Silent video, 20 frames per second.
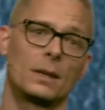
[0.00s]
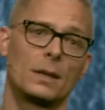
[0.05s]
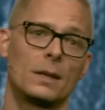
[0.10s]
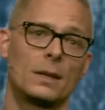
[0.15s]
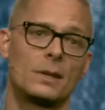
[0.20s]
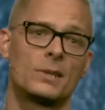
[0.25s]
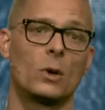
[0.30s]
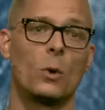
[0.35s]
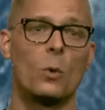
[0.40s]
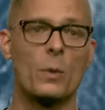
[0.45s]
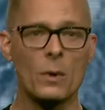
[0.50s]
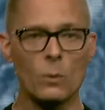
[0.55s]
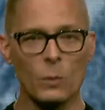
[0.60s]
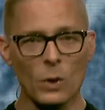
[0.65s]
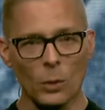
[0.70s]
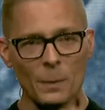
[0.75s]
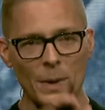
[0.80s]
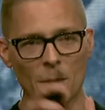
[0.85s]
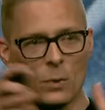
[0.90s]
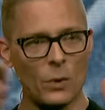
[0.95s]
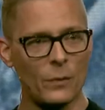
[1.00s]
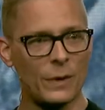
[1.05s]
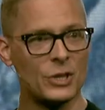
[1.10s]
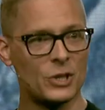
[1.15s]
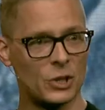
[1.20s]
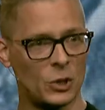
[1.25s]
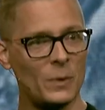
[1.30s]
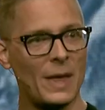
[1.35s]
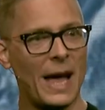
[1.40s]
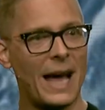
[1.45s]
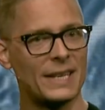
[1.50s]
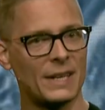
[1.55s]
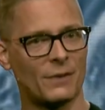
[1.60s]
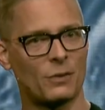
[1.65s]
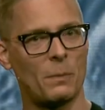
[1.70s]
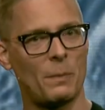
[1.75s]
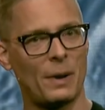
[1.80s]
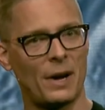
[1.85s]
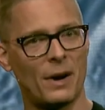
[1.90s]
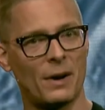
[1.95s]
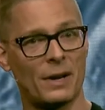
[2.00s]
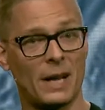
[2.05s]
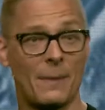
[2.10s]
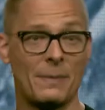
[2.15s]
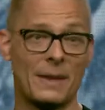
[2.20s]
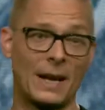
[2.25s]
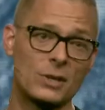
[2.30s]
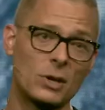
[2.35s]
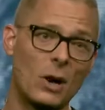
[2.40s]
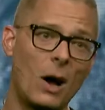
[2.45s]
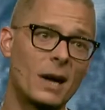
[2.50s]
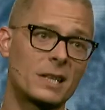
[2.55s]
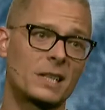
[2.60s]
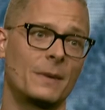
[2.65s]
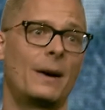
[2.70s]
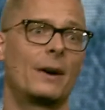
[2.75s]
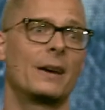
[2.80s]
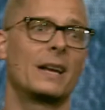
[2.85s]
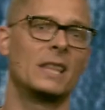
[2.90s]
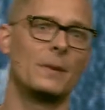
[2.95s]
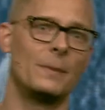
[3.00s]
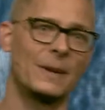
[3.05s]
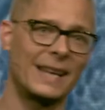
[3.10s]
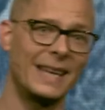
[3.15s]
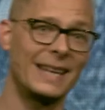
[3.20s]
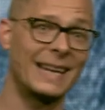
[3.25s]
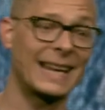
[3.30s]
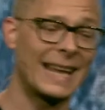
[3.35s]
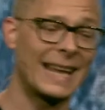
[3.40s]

So we will be moving to that different paradigm that I talked about in the beginning.